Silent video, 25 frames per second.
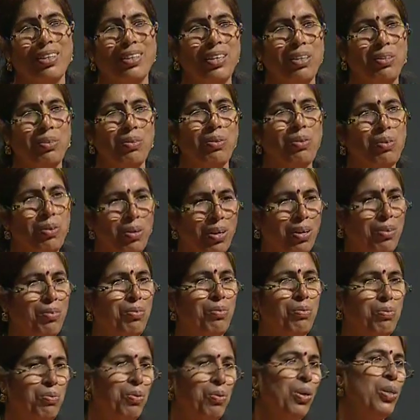That
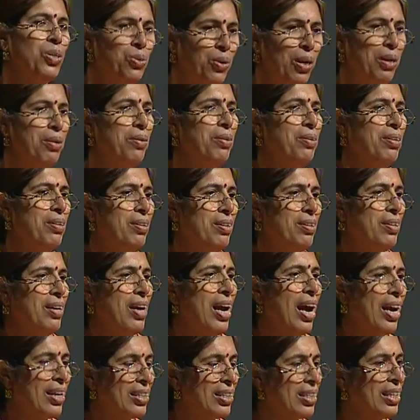what you are
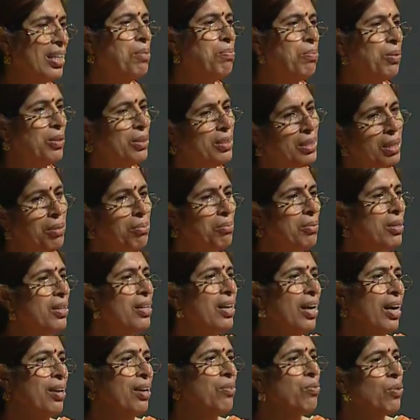acting upon them
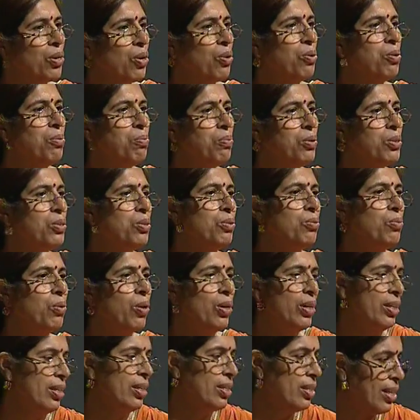and what output you
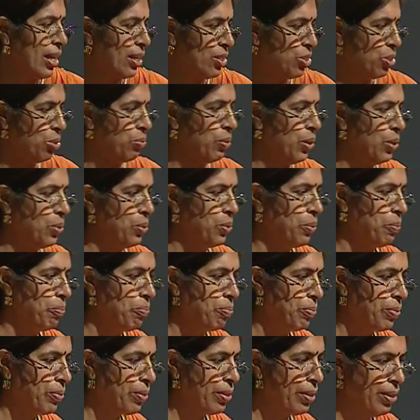want, that you will do.
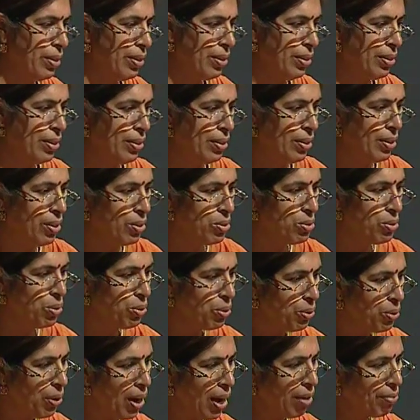So
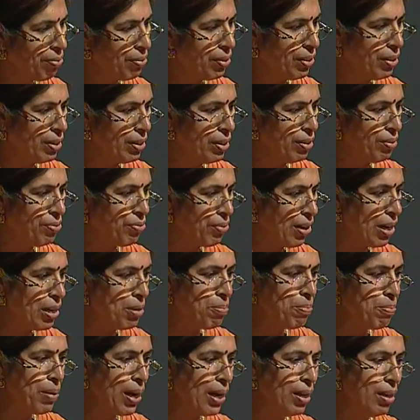you have a
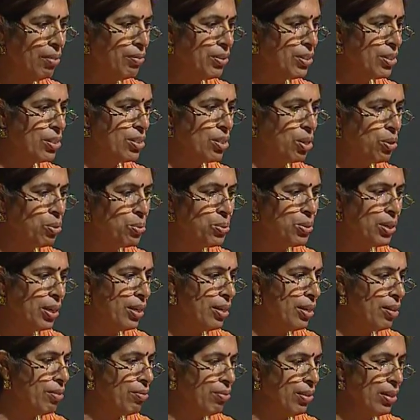front panel which is a user
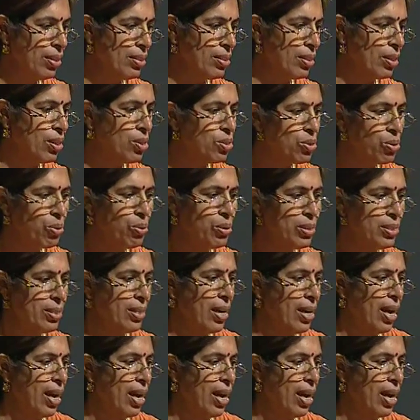interface, controls